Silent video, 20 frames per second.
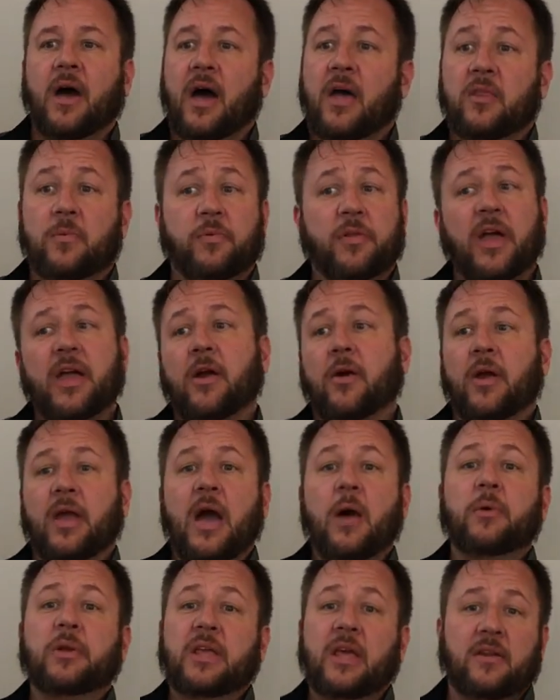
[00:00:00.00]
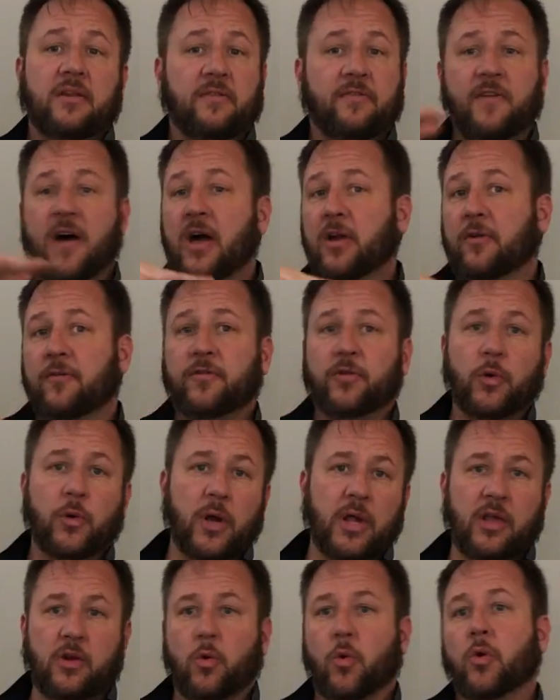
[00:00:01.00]
and the play area, I would get the vinyl
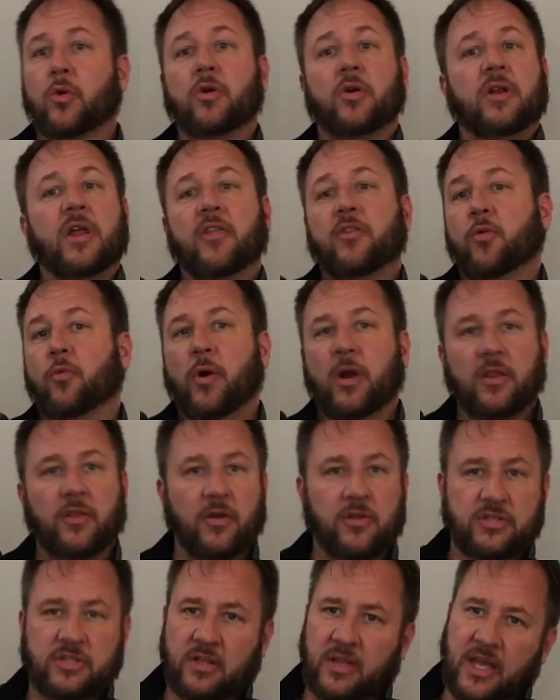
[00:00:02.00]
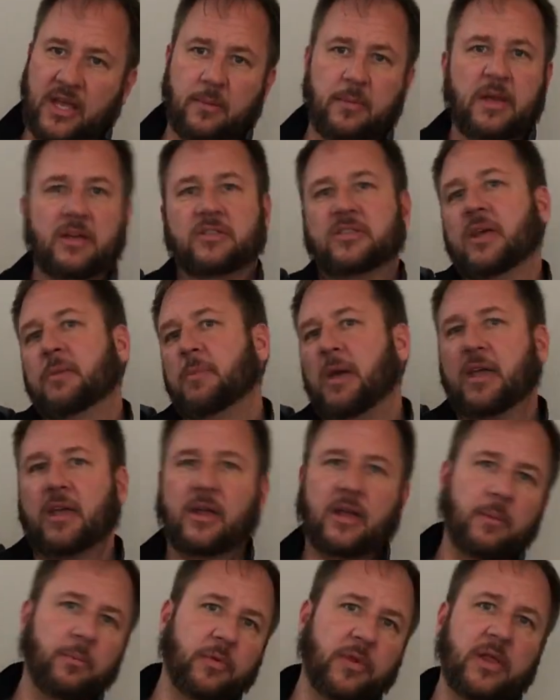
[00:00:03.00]
flooring and order another one of those, and like I said, make
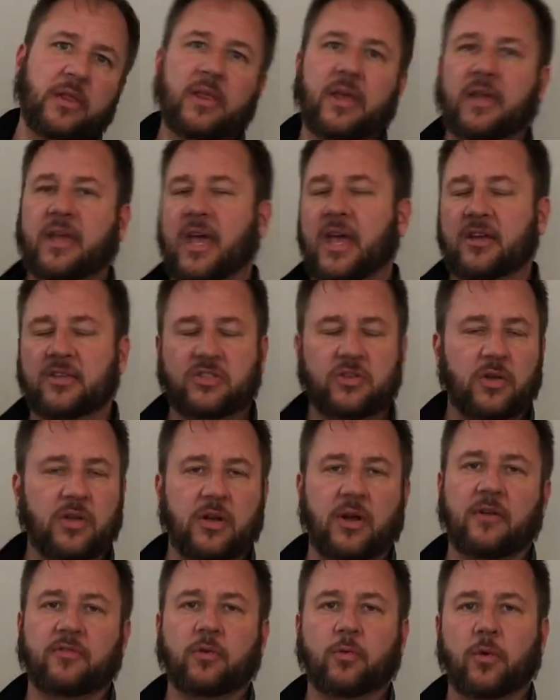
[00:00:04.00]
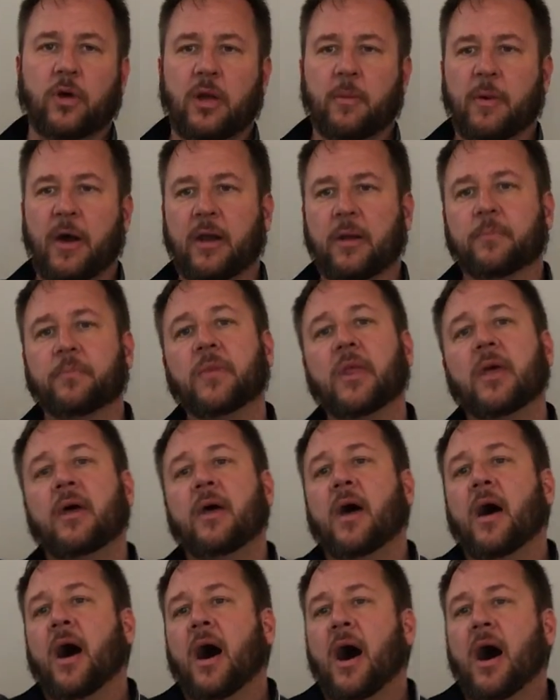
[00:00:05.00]
it completely encased so you don't have to worry about it.
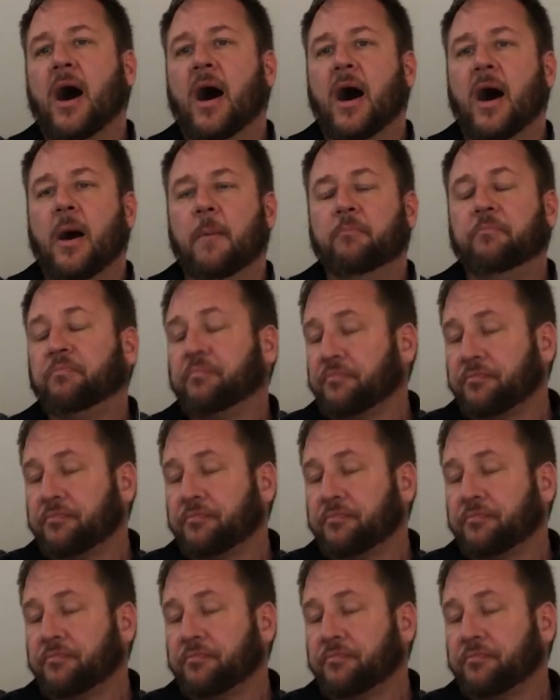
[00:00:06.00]
Um,